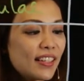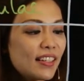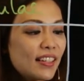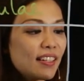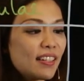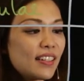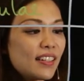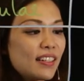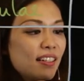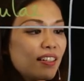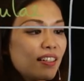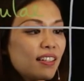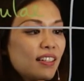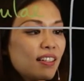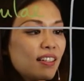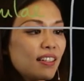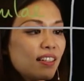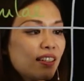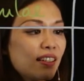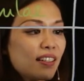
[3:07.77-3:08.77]

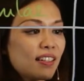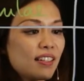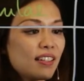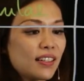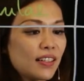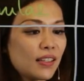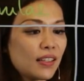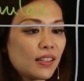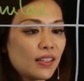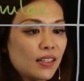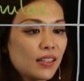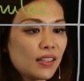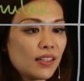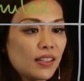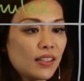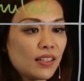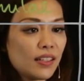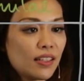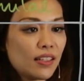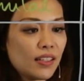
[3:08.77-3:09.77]

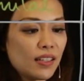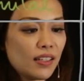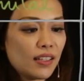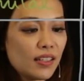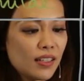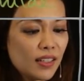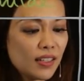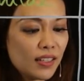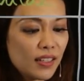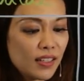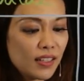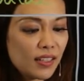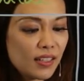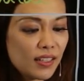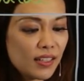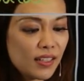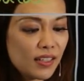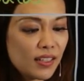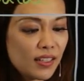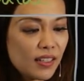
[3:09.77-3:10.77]

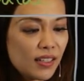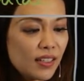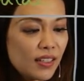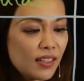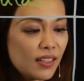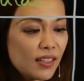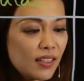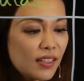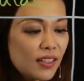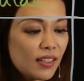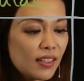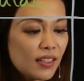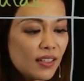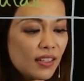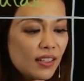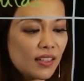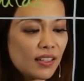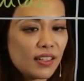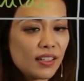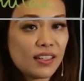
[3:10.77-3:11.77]
Nobody speaks.